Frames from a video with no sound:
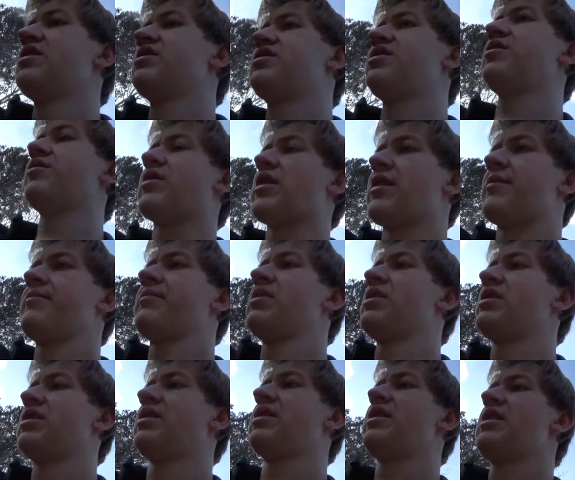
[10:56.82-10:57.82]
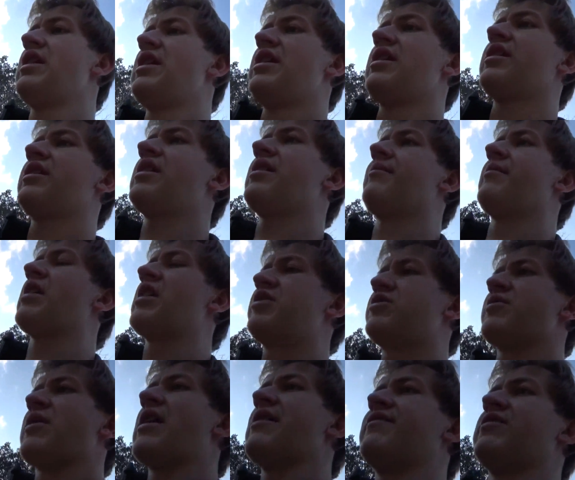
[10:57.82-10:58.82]
to um, get my
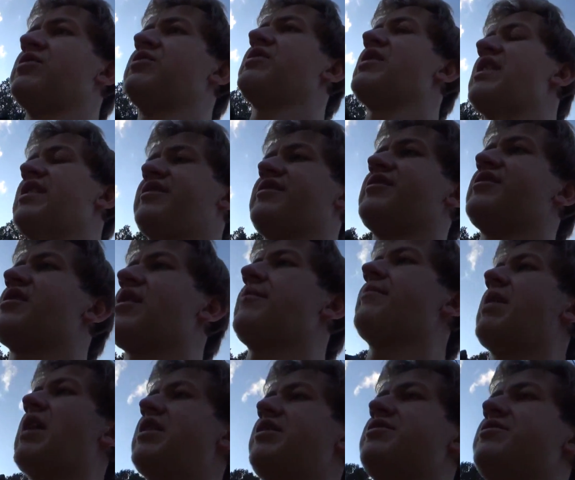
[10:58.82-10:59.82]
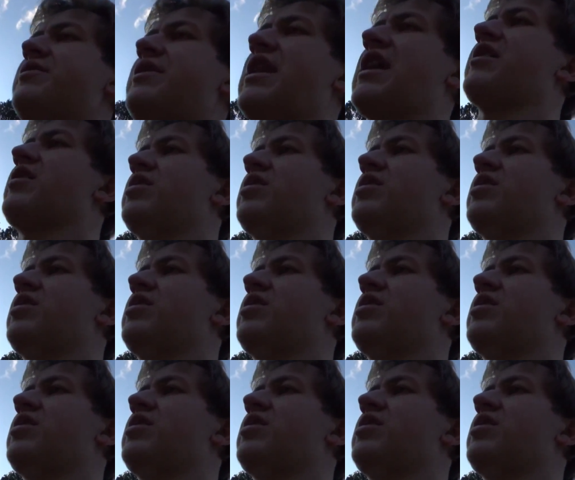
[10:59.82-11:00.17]
driver's license. I might do that